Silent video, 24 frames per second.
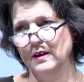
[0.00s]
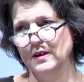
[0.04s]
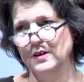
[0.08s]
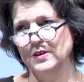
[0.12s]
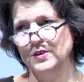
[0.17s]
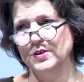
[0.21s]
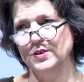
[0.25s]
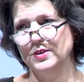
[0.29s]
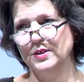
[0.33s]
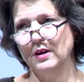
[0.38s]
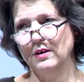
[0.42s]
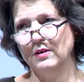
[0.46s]

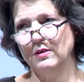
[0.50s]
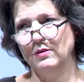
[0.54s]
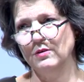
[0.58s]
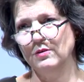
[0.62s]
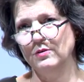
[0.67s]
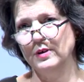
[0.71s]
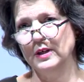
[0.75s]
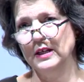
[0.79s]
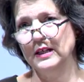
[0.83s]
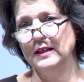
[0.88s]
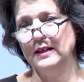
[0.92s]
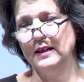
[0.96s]

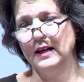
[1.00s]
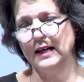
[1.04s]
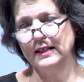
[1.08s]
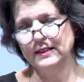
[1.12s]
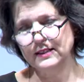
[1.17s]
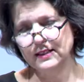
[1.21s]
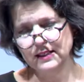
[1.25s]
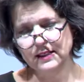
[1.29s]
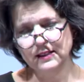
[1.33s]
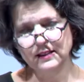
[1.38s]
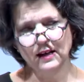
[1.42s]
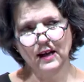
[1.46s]
So in
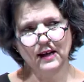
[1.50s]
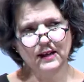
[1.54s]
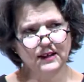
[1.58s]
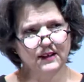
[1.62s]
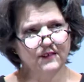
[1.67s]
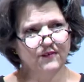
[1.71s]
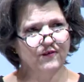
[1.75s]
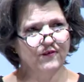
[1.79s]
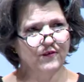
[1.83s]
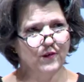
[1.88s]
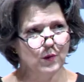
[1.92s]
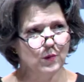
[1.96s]

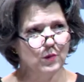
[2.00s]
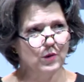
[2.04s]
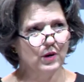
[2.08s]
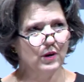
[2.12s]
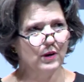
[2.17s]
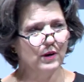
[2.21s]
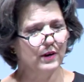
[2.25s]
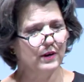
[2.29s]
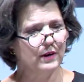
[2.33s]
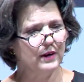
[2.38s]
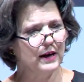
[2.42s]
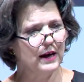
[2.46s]

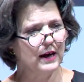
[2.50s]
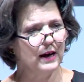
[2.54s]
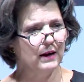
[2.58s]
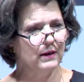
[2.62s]
1994,